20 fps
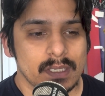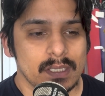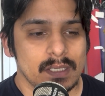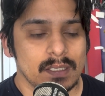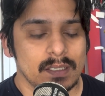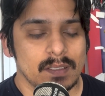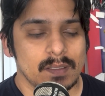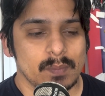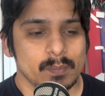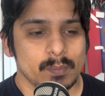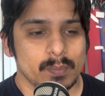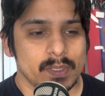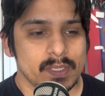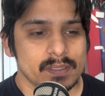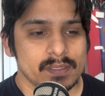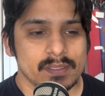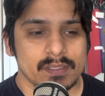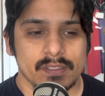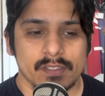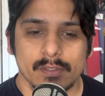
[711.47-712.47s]

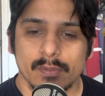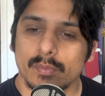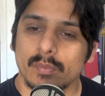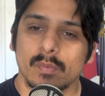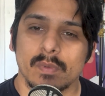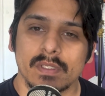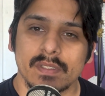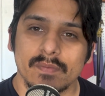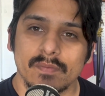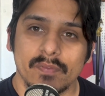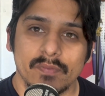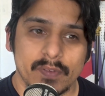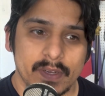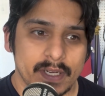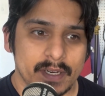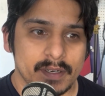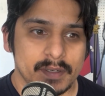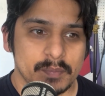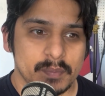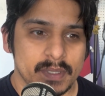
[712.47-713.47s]
because it just wasn't
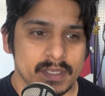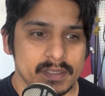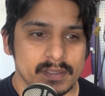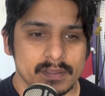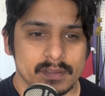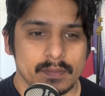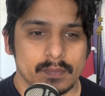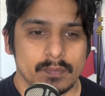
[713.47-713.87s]
fair because